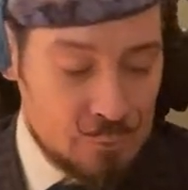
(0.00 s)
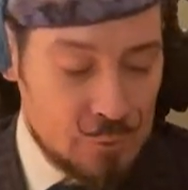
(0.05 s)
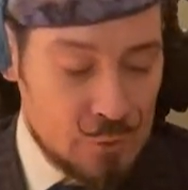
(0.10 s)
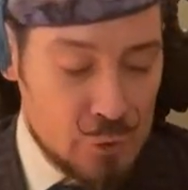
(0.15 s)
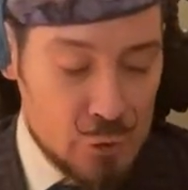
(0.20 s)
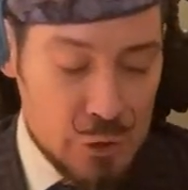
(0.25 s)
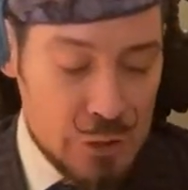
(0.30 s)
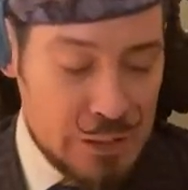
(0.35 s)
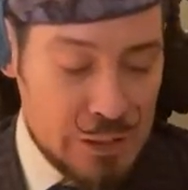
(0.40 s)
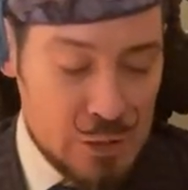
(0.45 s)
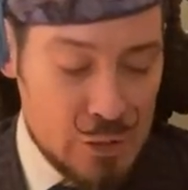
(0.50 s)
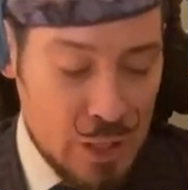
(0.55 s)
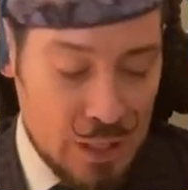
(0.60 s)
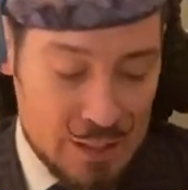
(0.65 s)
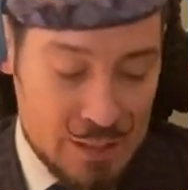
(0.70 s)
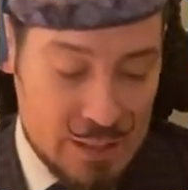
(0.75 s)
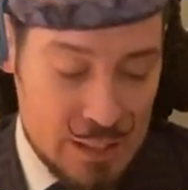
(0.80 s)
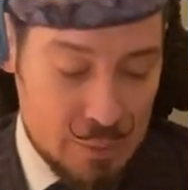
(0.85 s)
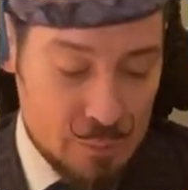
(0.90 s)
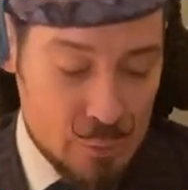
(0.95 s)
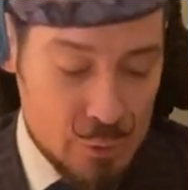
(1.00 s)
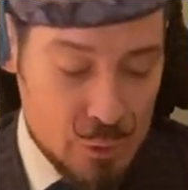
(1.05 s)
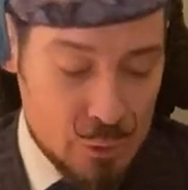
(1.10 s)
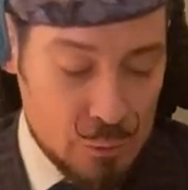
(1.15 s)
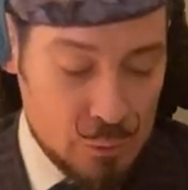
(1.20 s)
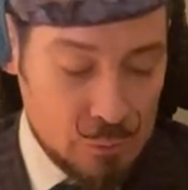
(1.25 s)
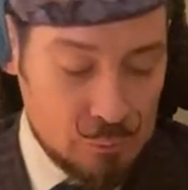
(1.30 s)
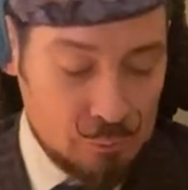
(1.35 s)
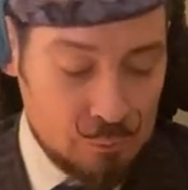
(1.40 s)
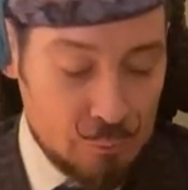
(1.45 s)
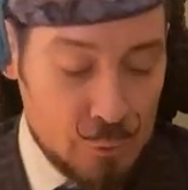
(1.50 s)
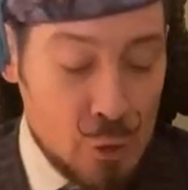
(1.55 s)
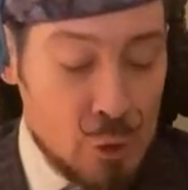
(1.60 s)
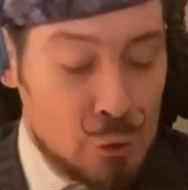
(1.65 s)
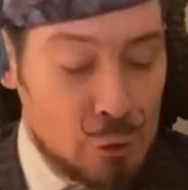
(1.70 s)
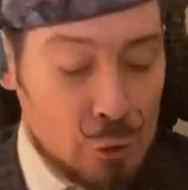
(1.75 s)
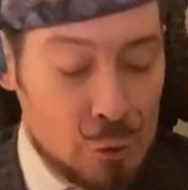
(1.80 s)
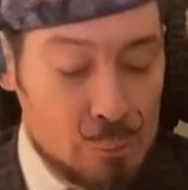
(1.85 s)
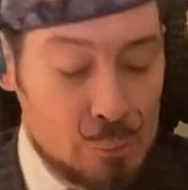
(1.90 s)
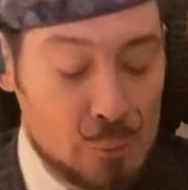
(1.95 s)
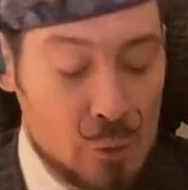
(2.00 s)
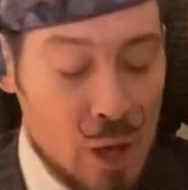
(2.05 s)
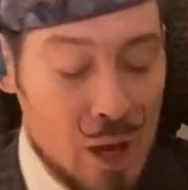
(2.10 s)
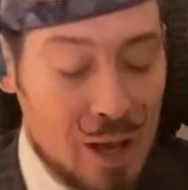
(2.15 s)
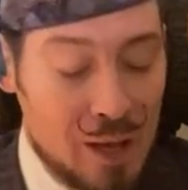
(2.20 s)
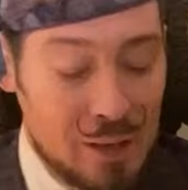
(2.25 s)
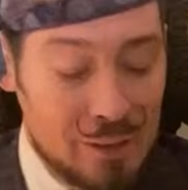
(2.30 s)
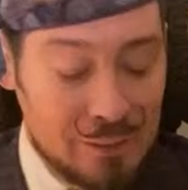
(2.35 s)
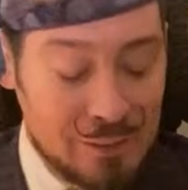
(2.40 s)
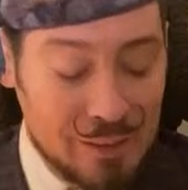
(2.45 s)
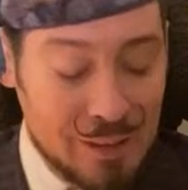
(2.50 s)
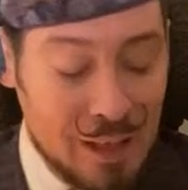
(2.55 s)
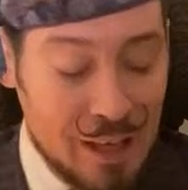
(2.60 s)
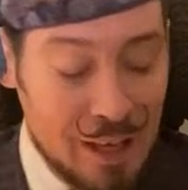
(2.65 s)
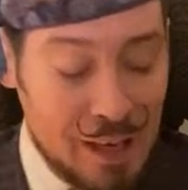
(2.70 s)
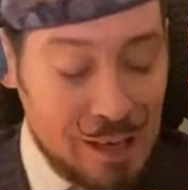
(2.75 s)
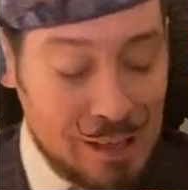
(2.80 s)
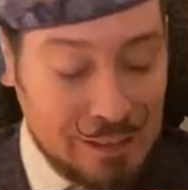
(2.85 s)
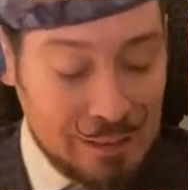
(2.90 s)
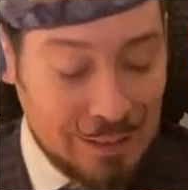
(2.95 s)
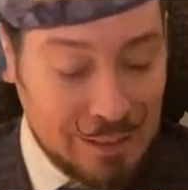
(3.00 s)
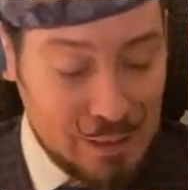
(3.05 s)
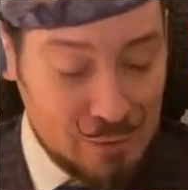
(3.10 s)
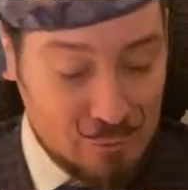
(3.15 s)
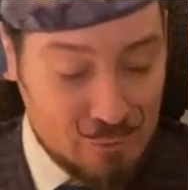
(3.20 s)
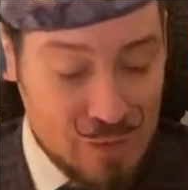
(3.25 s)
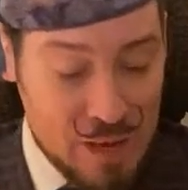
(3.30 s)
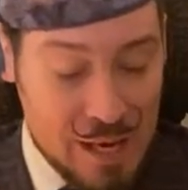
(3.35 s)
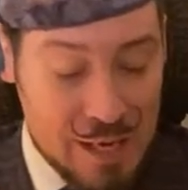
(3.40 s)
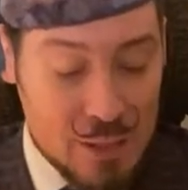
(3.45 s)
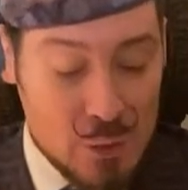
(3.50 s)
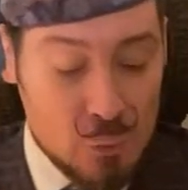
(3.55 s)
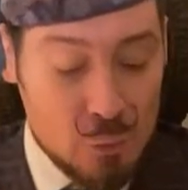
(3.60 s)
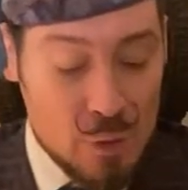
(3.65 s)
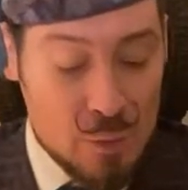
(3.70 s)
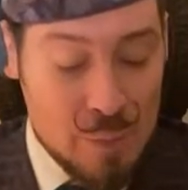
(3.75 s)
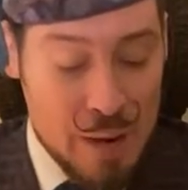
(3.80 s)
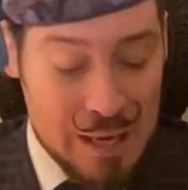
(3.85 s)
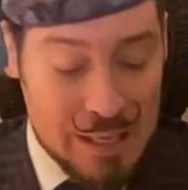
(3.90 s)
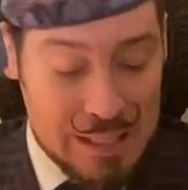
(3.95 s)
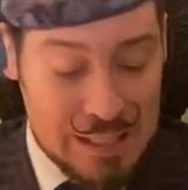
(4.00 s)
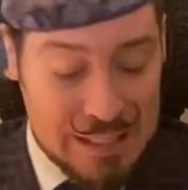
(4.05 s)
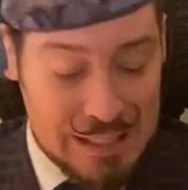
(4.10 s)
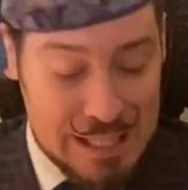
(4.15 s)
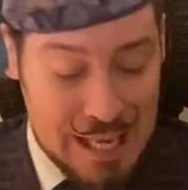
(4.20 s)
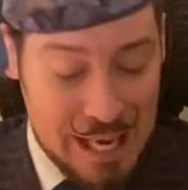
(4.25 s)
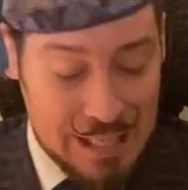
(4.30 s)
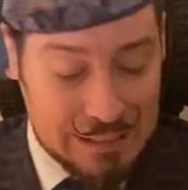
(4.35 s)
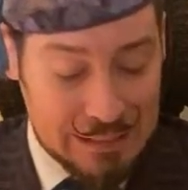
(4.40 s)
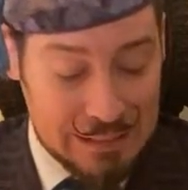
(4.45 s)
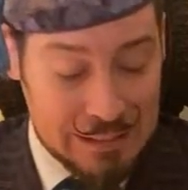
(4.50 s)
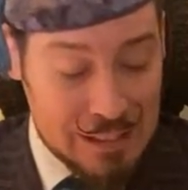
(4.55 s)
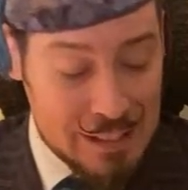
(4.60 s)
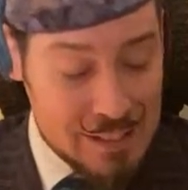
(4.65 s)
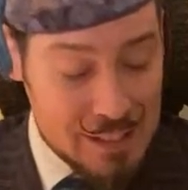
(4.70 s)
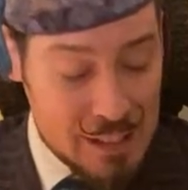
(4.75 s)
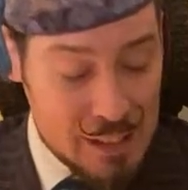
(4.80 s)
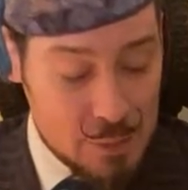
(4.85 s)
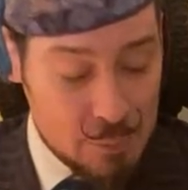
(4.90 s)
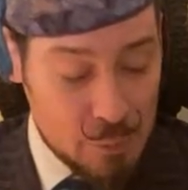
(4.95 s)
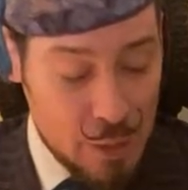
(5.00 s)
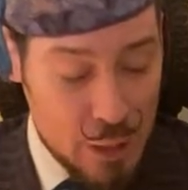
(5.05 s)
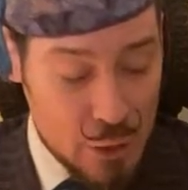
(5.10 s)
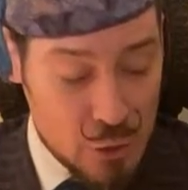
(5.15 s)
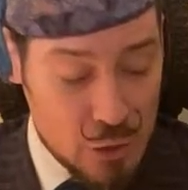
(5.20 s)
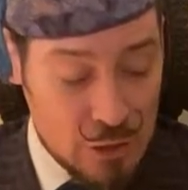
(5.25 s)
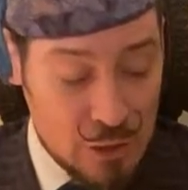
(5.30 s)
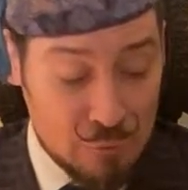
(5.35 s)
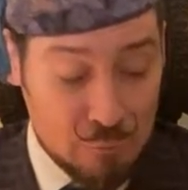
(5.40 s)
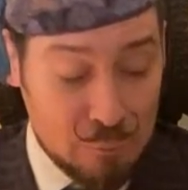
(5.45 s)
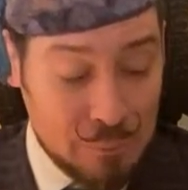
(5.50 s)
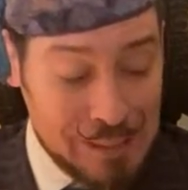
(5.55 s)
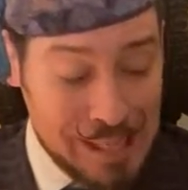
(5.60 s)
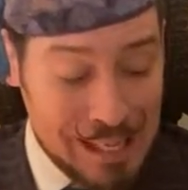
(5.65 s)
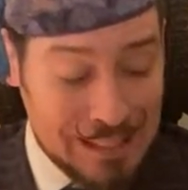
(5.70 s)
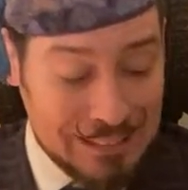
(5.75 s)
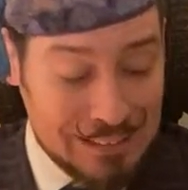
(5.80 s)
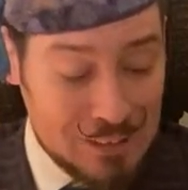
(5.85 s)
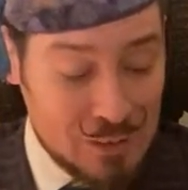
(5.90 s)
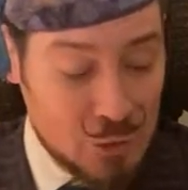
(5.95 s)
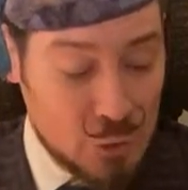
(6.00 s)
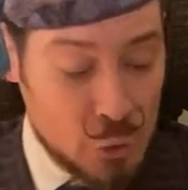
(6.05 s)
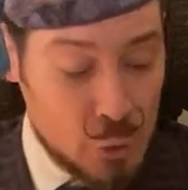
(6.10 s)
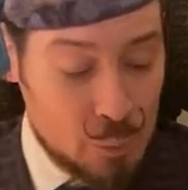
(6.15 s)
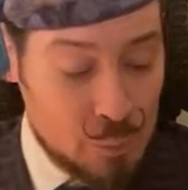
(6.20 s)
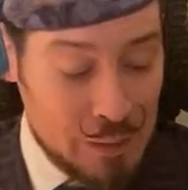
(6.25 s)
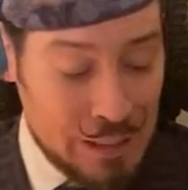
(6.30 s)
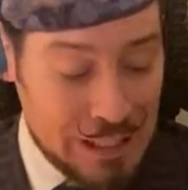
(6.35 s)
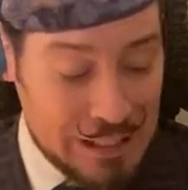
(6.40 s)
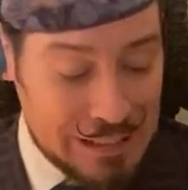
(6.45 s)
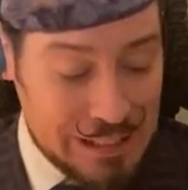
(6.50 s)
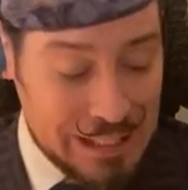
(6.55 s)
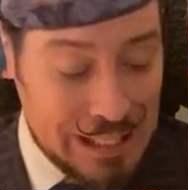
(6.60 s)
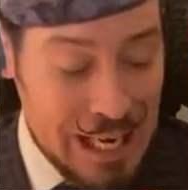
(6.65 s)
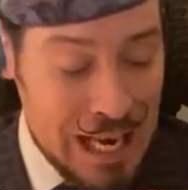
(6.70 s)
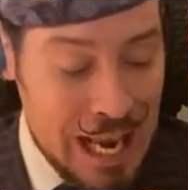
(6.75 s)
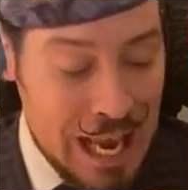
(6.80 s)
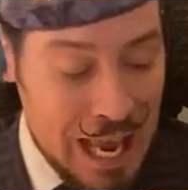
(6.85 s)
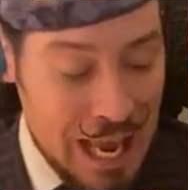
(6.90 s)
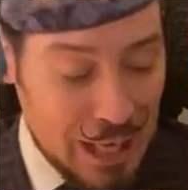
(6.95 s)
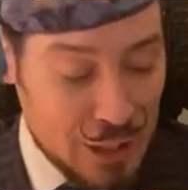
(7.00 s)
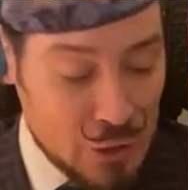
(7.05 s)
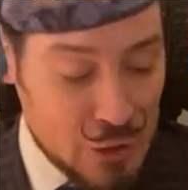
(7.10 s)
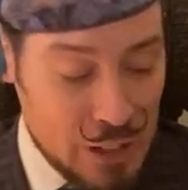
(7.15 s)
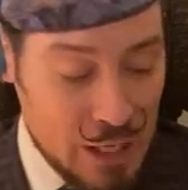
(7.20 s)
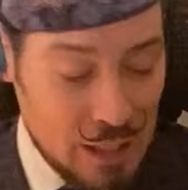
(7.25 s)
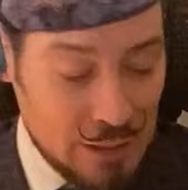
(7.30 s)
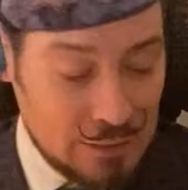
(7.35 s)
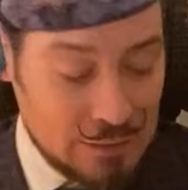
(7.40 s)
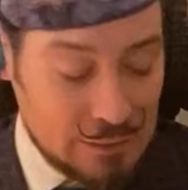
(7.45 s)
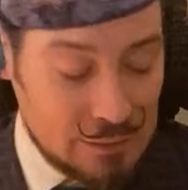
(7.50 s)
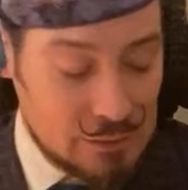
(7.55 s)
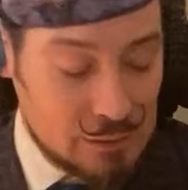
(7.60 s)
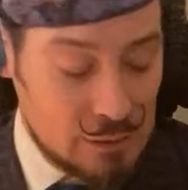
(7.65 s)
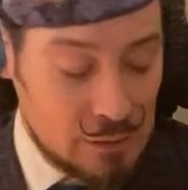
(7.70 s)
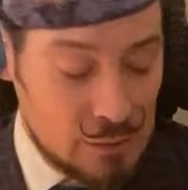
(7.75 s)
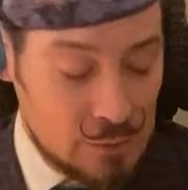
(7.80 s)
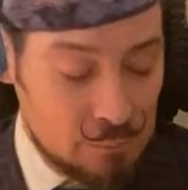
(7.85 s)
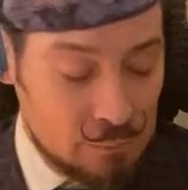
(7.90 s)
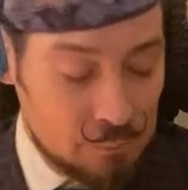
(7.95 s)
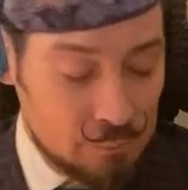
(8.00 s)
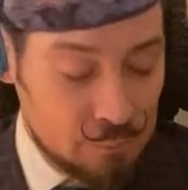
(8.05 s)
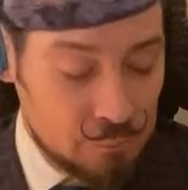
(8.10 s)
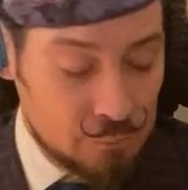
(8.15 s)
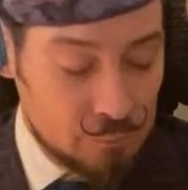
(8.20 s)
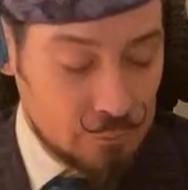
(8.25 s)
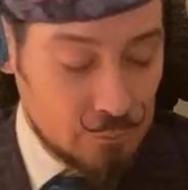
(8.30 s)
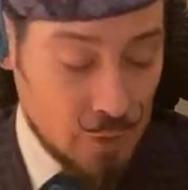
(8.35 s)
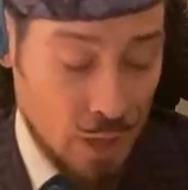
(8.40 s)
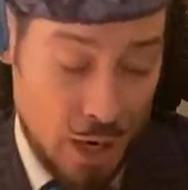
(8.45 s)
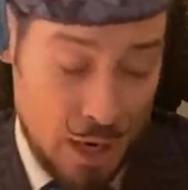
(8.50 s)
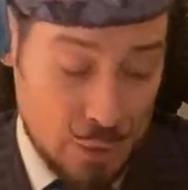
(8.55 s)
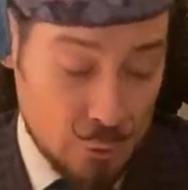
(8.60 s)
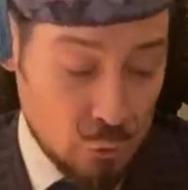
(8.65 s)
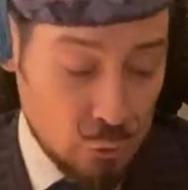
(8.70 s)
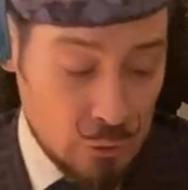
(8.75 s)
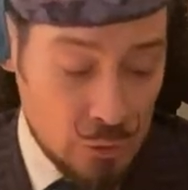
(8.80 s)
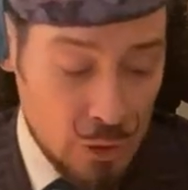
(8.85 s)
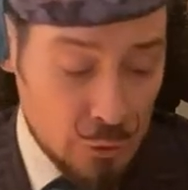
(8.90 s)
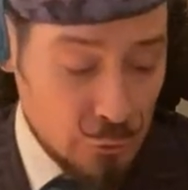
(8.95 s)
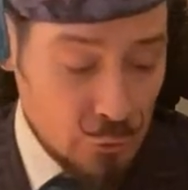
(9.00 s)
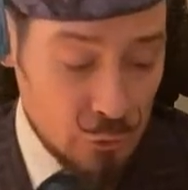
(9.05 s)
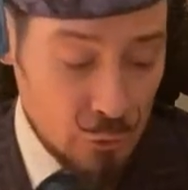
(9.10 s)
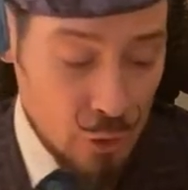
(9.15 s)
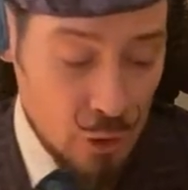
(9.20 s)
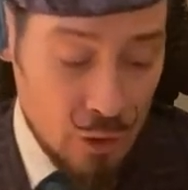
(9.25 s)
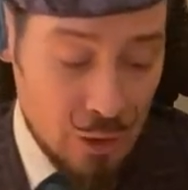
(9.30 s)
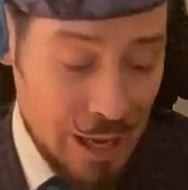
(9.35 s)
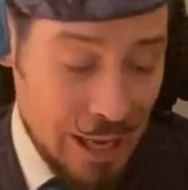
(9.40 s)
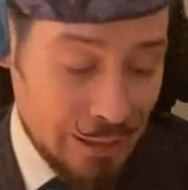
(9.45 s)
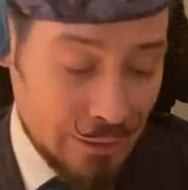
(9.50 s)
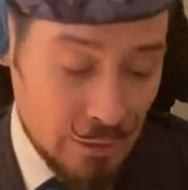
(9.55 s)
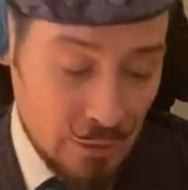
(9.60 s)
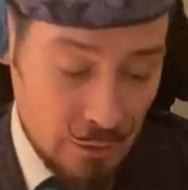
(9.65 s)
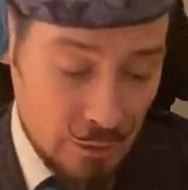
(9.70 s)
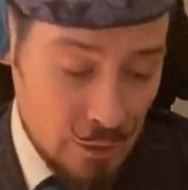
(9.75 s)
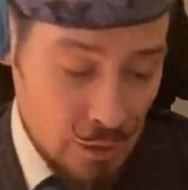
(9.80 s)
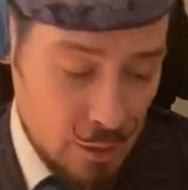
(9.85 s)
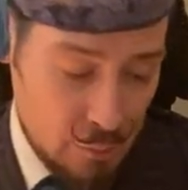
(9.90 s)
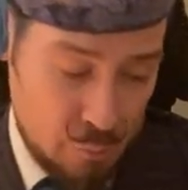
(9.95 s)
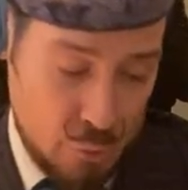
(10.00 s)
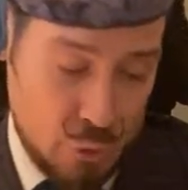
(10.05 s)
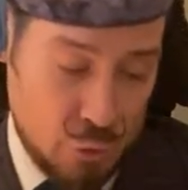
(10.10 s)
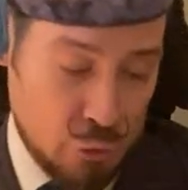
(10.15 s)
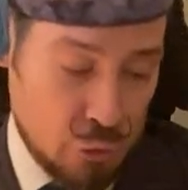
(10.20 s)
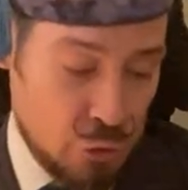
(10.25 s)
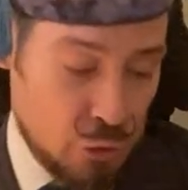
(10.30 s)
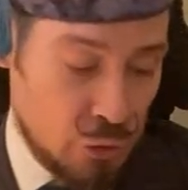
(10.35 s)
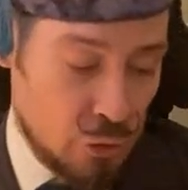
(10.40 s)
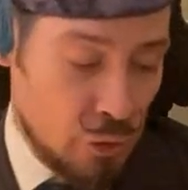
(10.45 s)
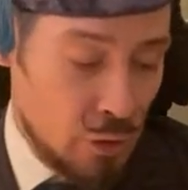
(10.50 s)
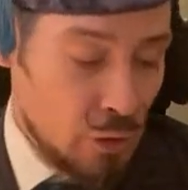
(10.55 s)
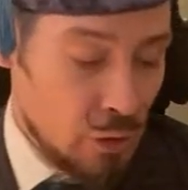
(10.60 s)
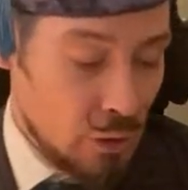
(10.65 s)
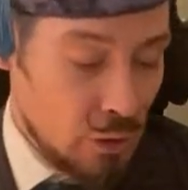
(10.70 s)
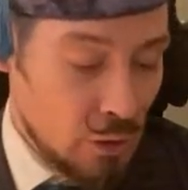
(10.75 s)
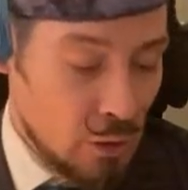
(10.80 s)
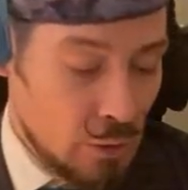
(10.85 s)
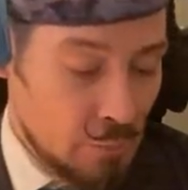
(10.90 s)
She did not seem to. Her broad, kindly face remained set in its expression of placid stupidity as she answered, "I do not know anything, monsieur."